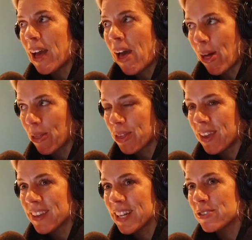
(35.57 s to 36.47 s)

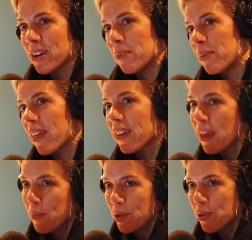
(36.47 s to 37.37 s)
healthy and I try to be like
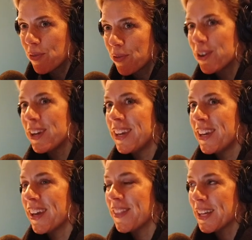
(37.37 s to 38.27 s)
chemical
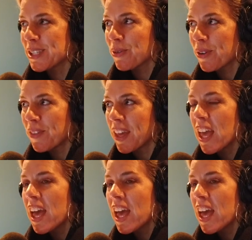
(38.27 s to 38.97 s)
free and that sort of thing.